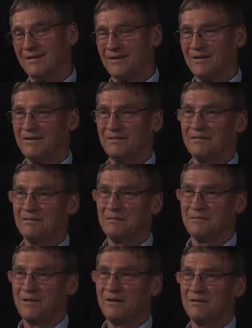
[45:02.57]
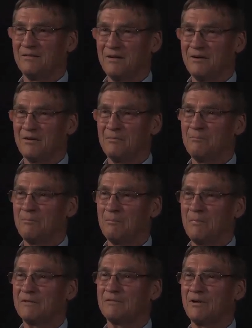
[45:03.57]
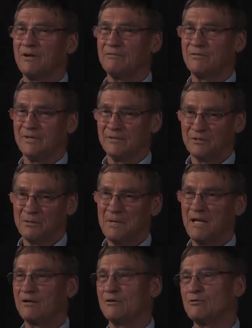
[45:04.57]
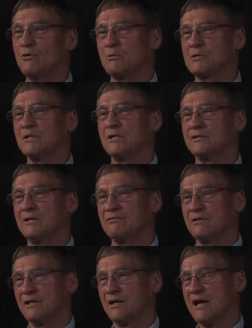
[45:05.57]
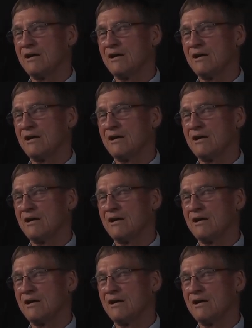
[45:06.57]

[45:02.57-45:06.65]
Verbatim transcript: uh, their, their method of uh, command and control was a little different than